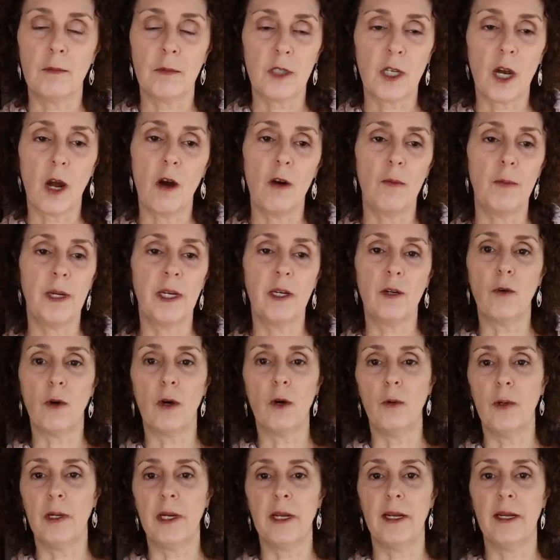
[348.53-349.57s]
taught me
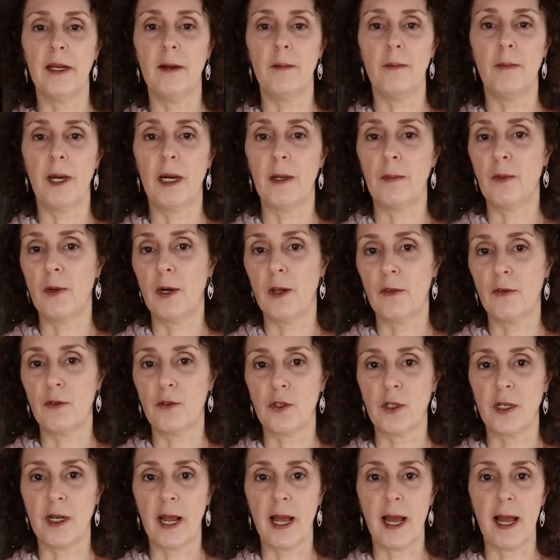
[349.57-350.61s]
growing up, my
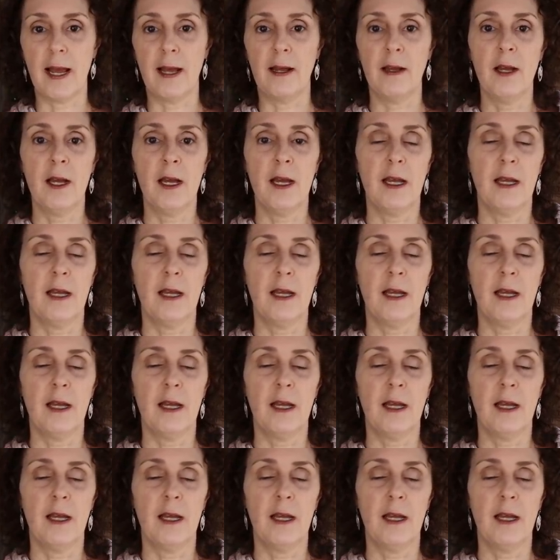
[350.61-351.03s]
brothers and I,